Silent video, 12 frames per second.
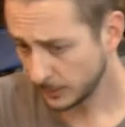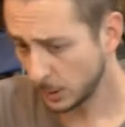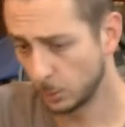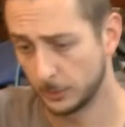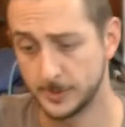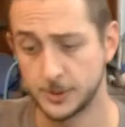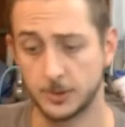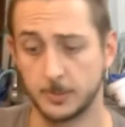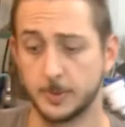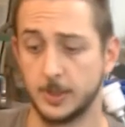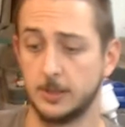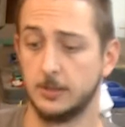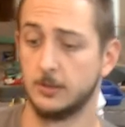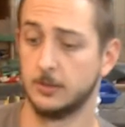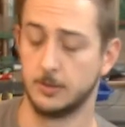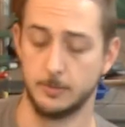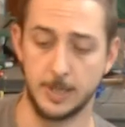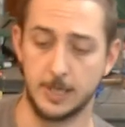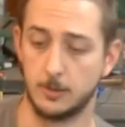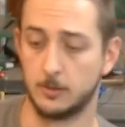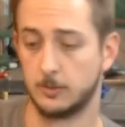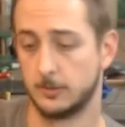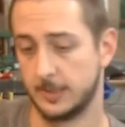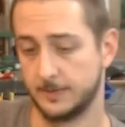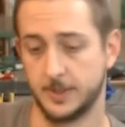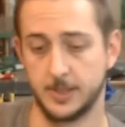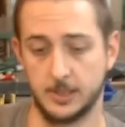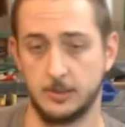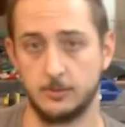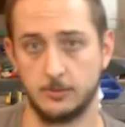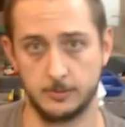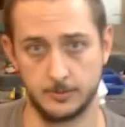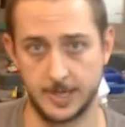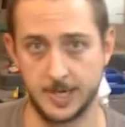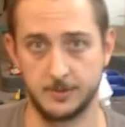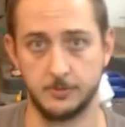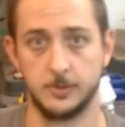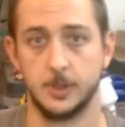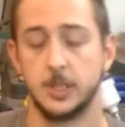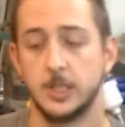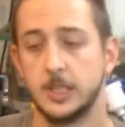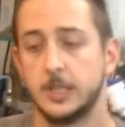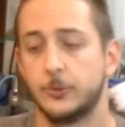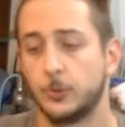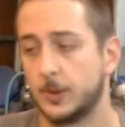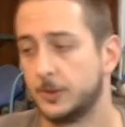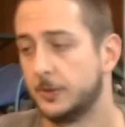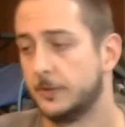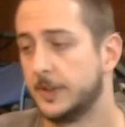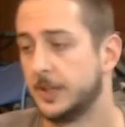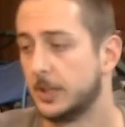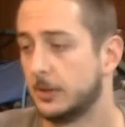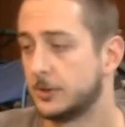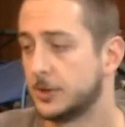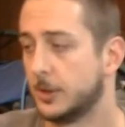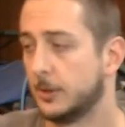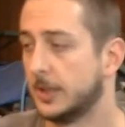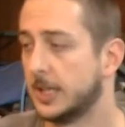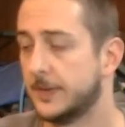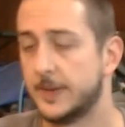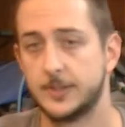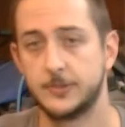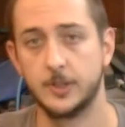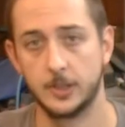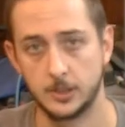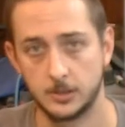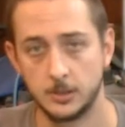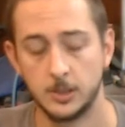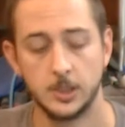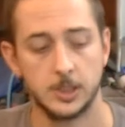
We'll be stripping the barrel, everything down. So I'll do a video showing how that's done.